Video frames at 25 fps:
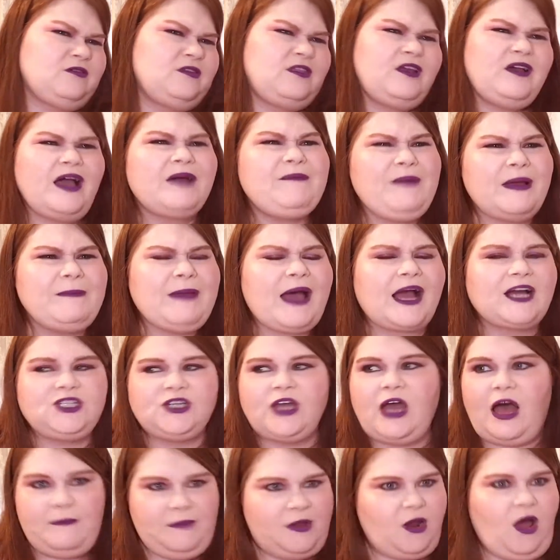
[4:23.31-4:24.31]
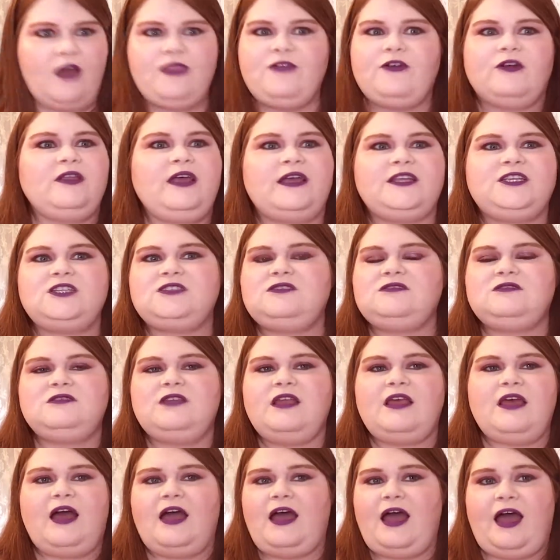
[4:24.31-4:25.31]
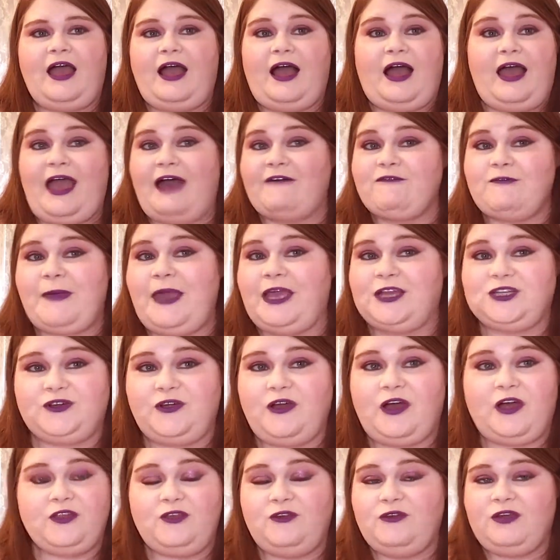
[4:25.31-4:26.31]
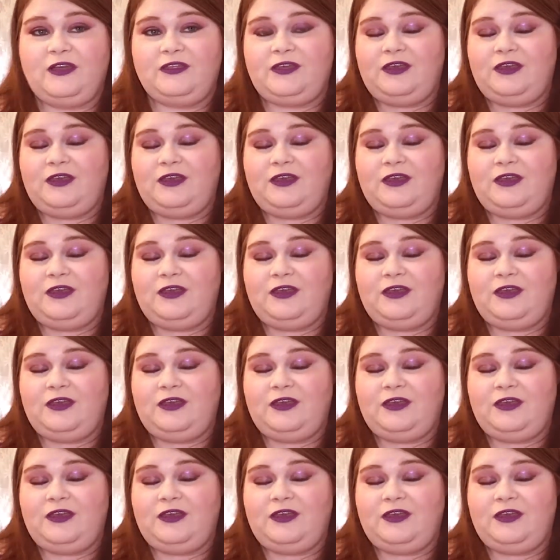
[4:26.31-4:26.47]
No, I'm an author. I have a Patreon.